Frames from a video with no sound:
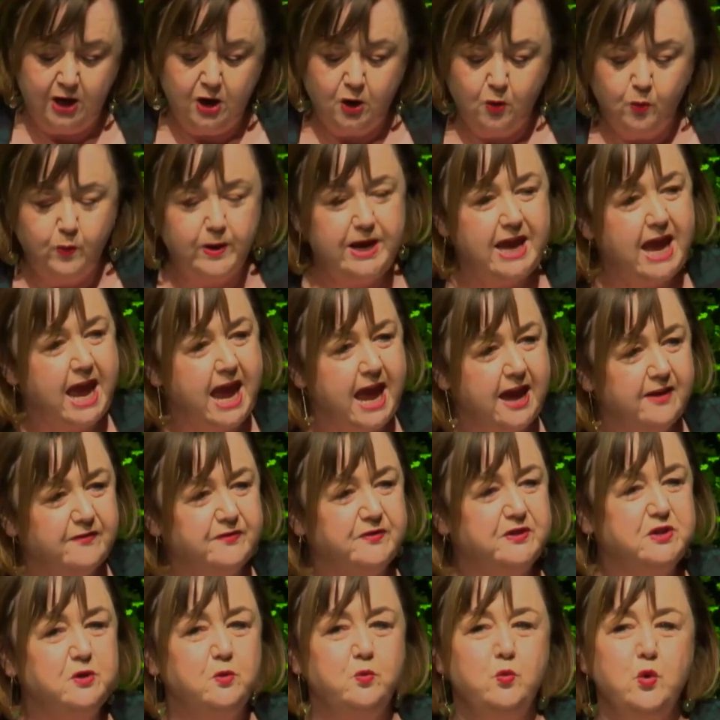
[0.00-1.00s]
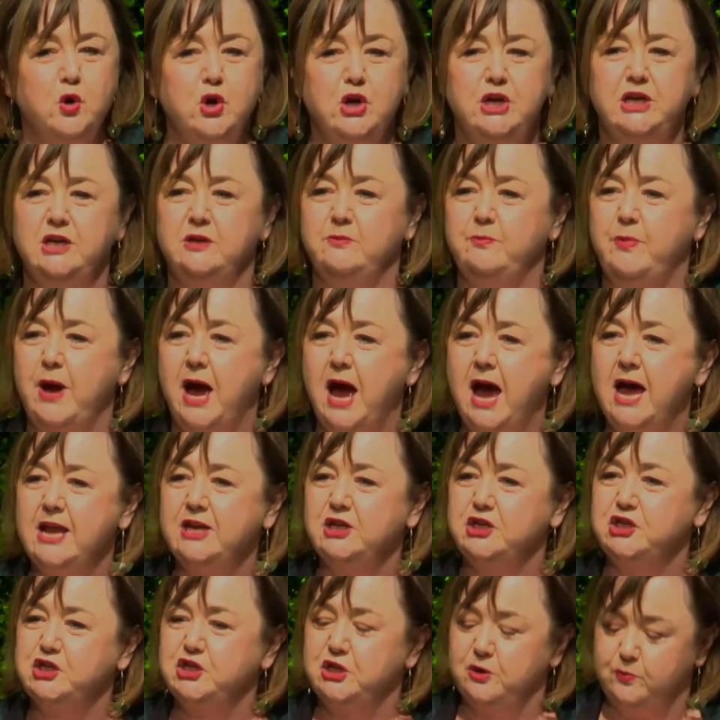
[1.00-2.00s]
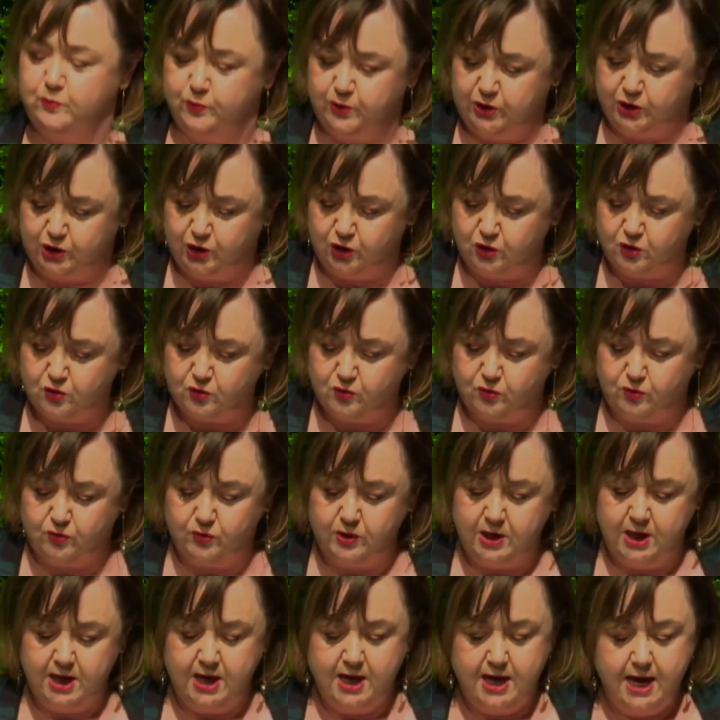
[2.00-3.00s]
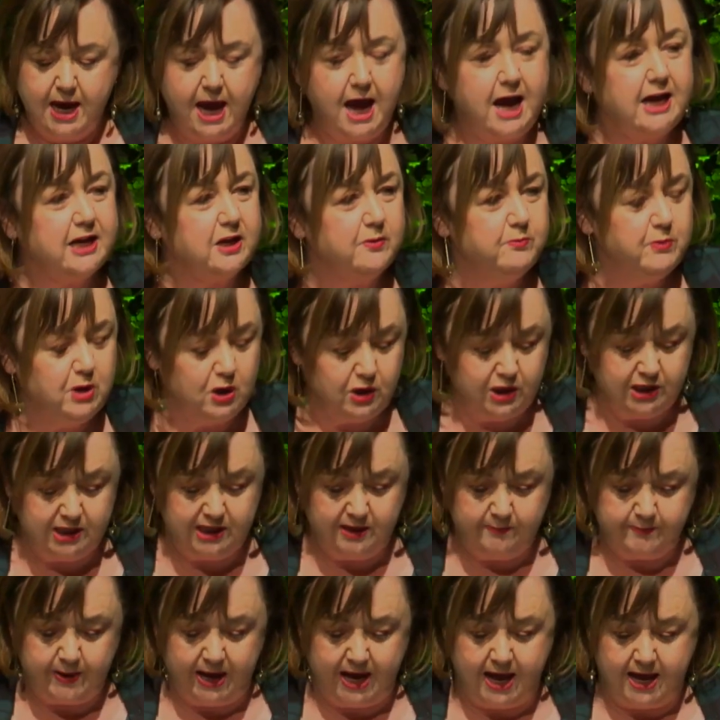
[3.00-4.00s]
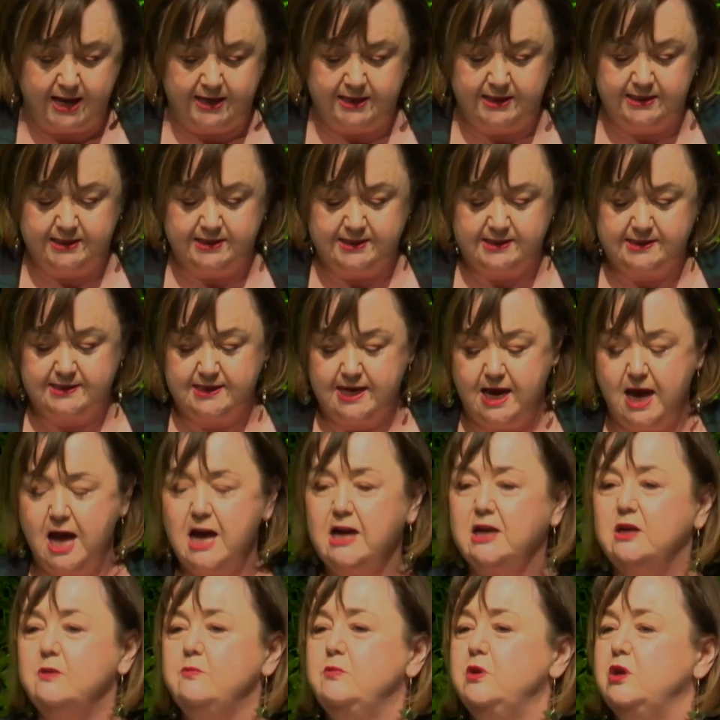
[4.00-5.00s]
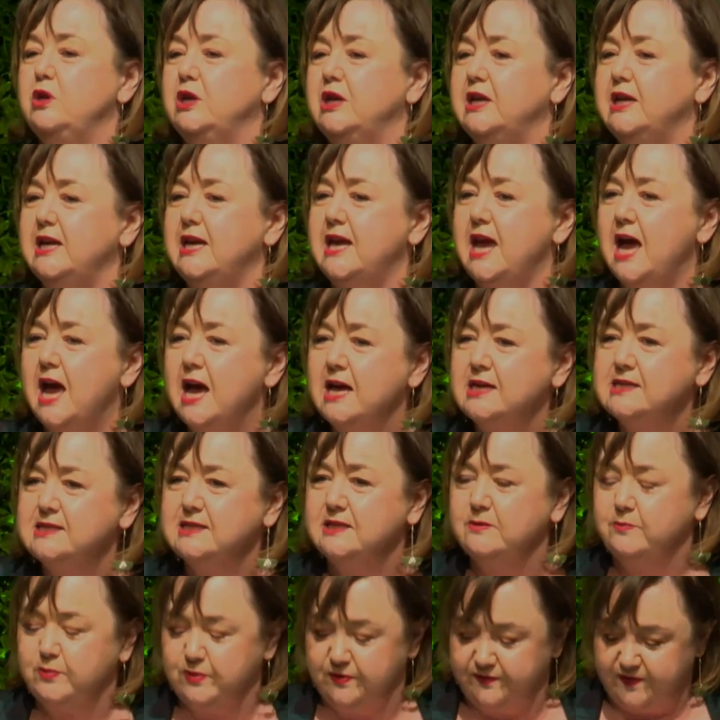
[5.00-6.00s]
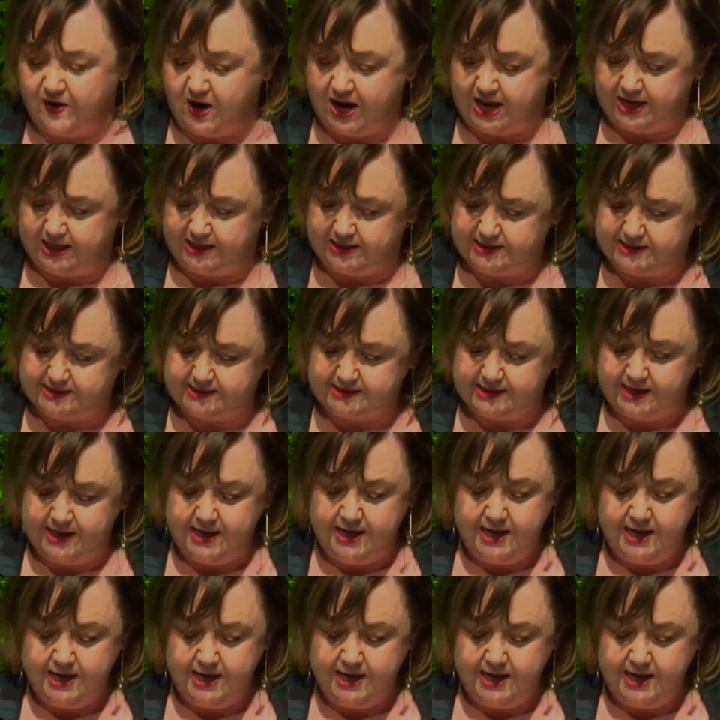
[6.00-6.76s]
We have to work in partnership with you, our community partners, our community housing providers.